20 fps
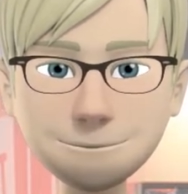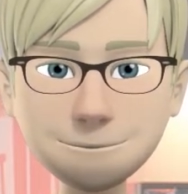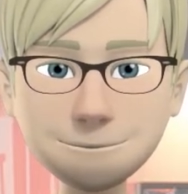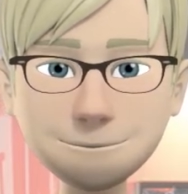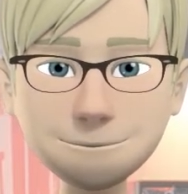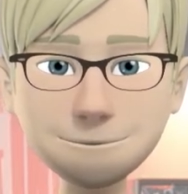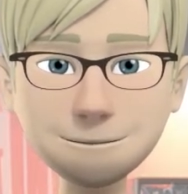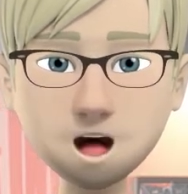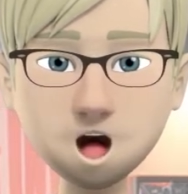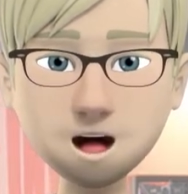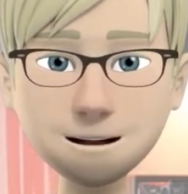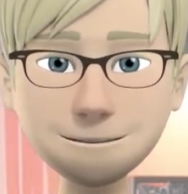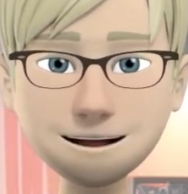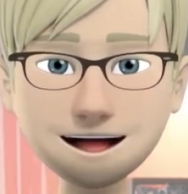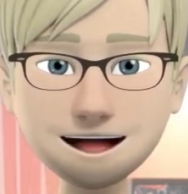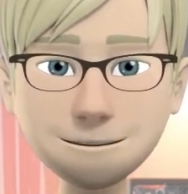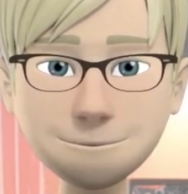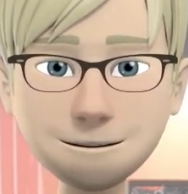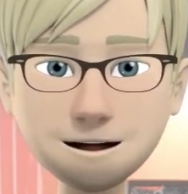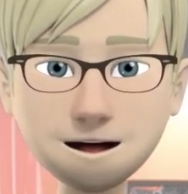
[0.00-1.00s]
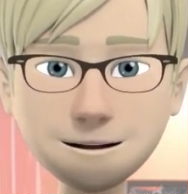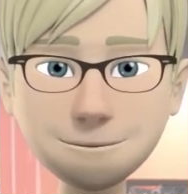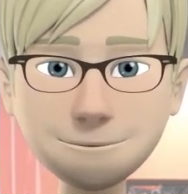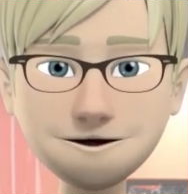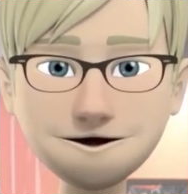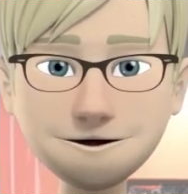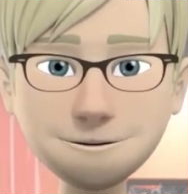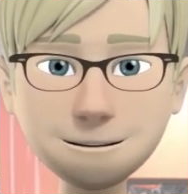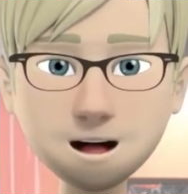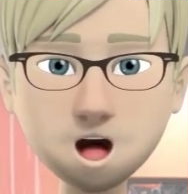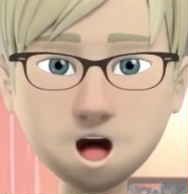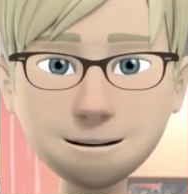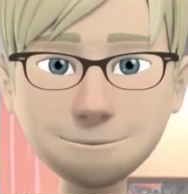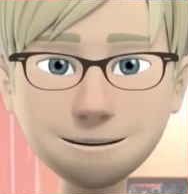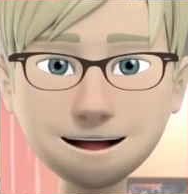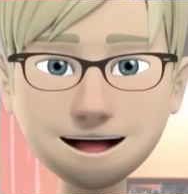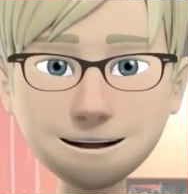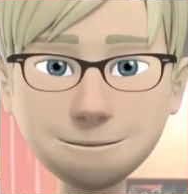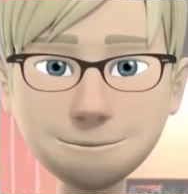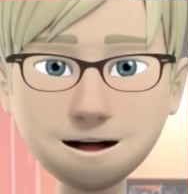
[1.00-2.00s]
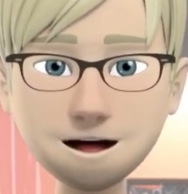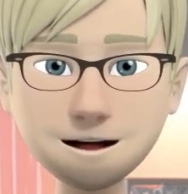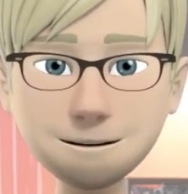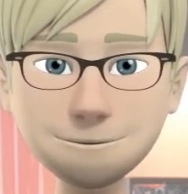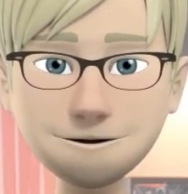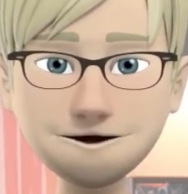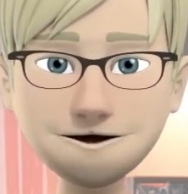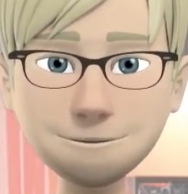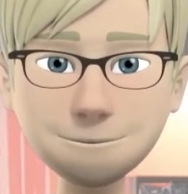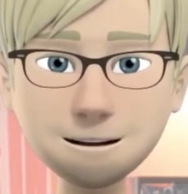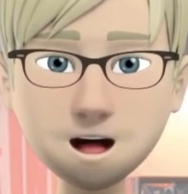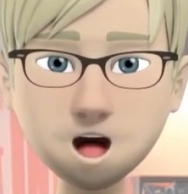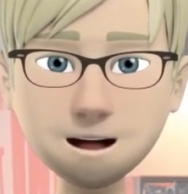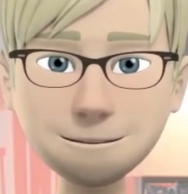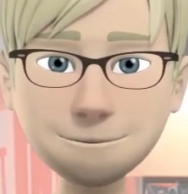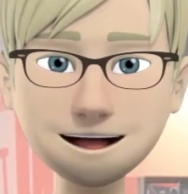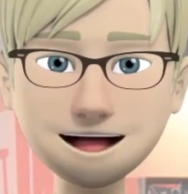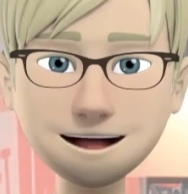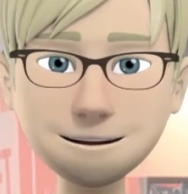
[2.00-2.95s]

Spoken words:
The generator can be delivered to the customer's home